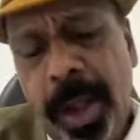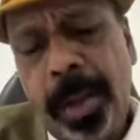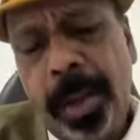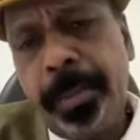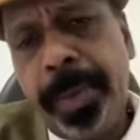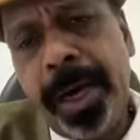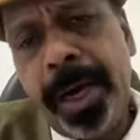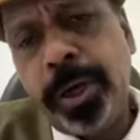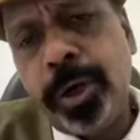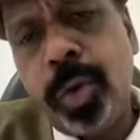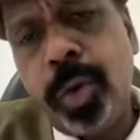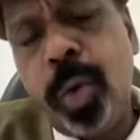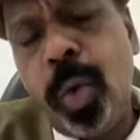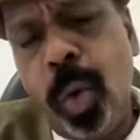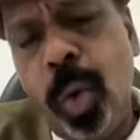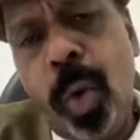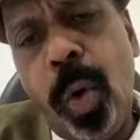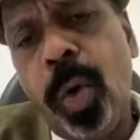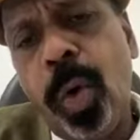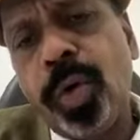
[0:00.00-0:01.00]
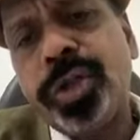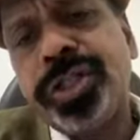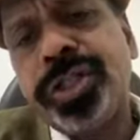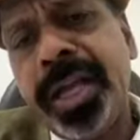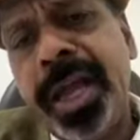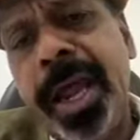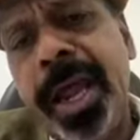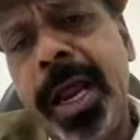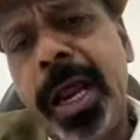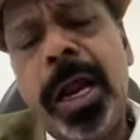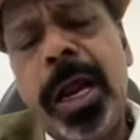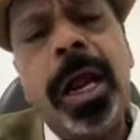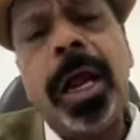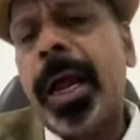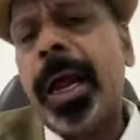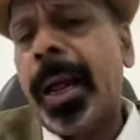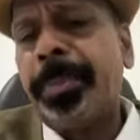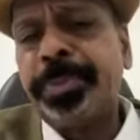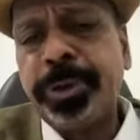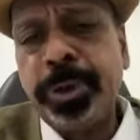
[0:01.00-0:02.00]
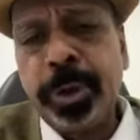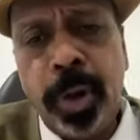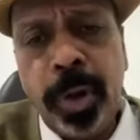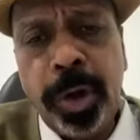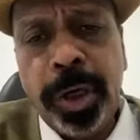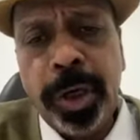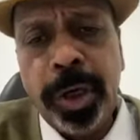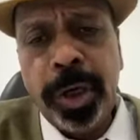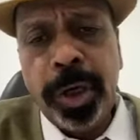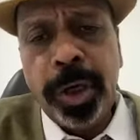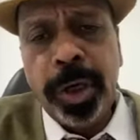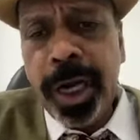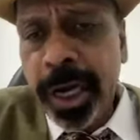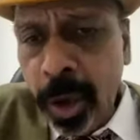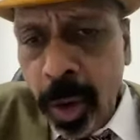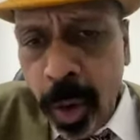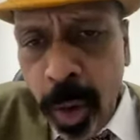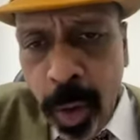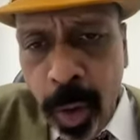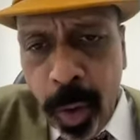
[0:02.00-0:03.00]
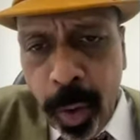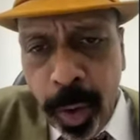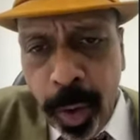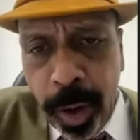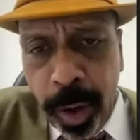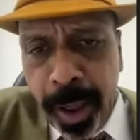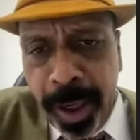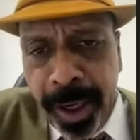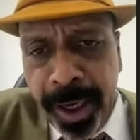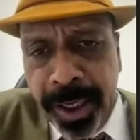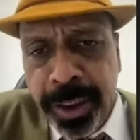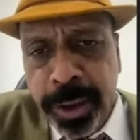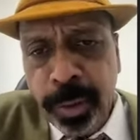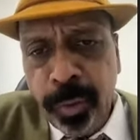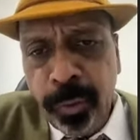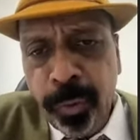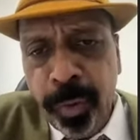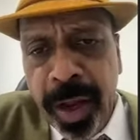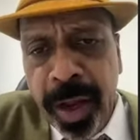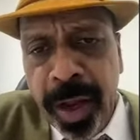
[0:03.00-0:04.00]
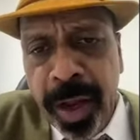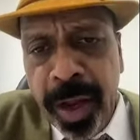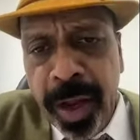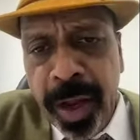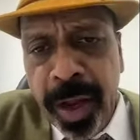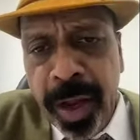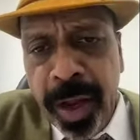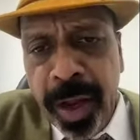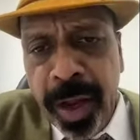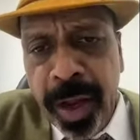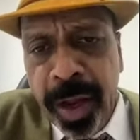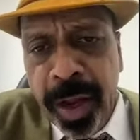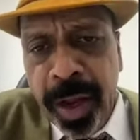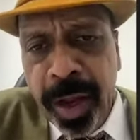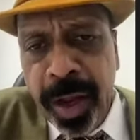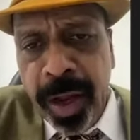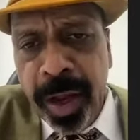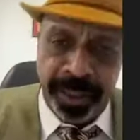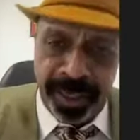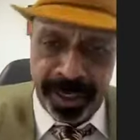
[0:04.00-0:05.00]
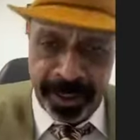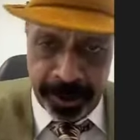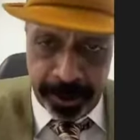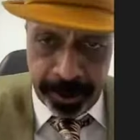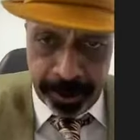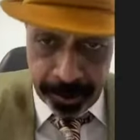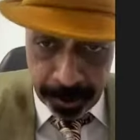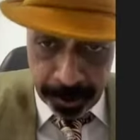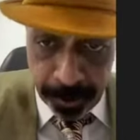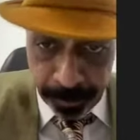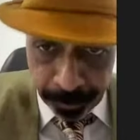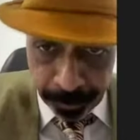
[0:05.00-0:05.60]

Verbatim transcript: But to say absolutely no is very early to comment on that